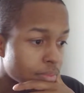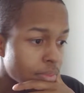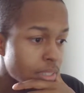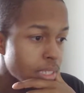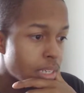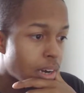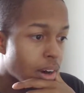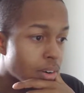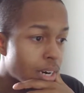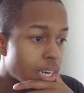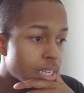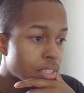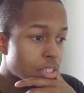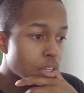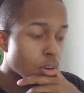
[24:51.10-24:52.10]
All
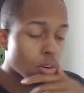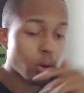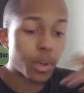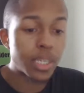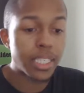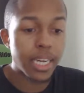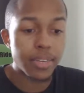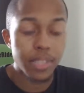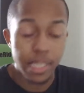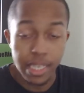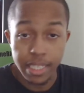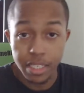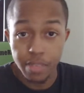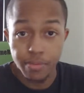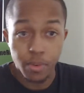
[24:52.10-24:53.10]
right, so going down the
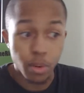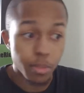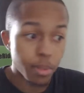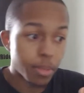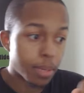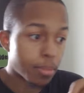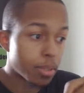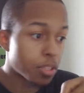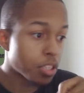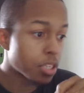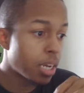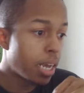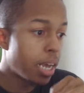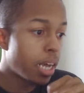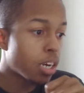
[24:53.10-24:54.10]
list of former members,
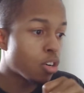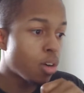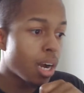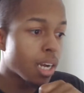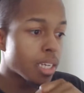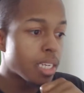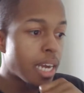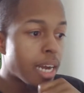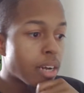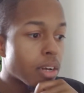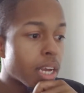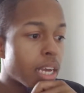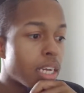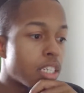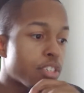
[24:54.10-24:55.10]
Crocodile,
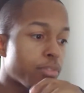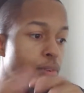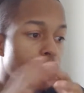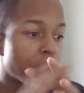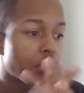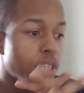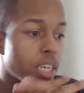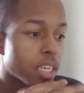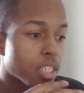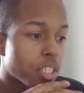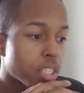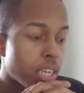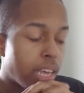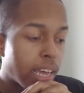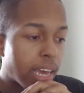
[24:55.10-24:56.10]
age
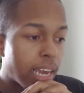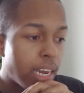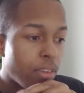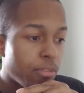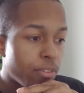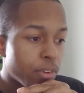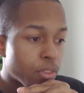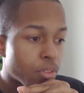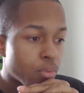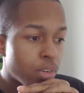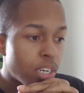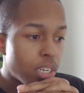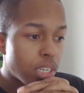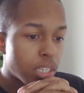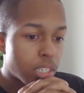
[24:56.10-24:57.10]
46,
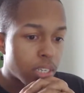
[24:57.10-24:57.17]
8'3",